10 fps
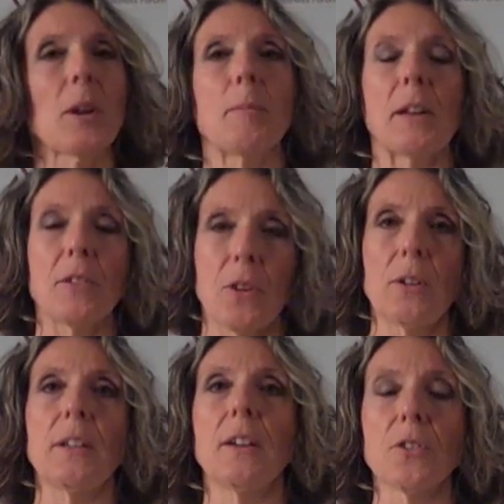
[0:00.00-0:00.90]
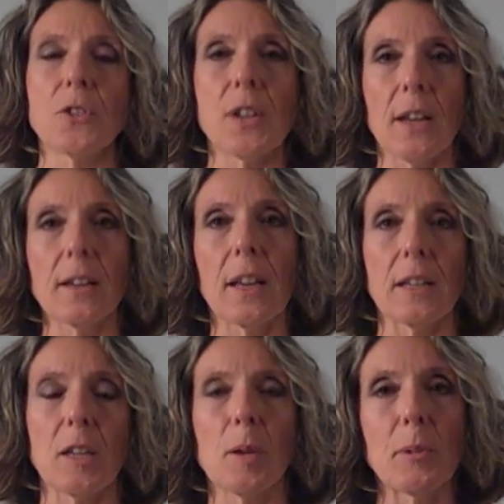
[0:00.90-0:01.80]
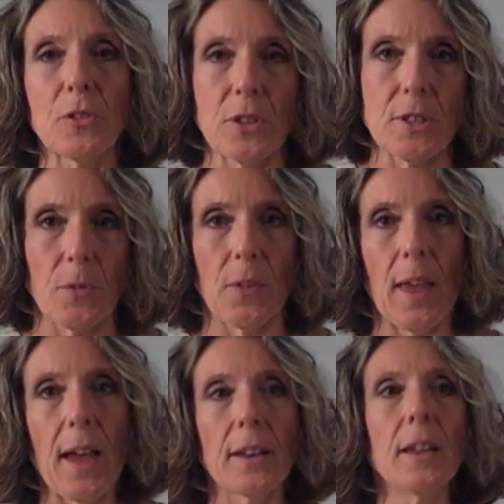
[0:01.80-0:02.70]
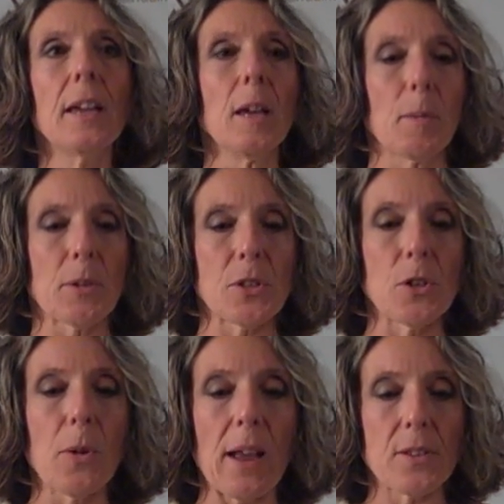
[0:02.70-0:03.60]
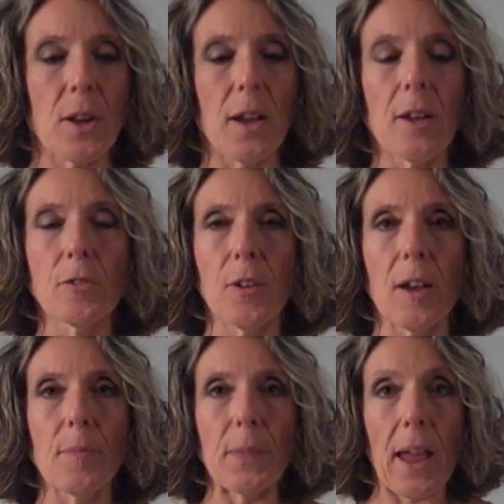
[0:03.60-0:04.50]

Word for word: I mean, I totally understand getting images for that person who has to have um,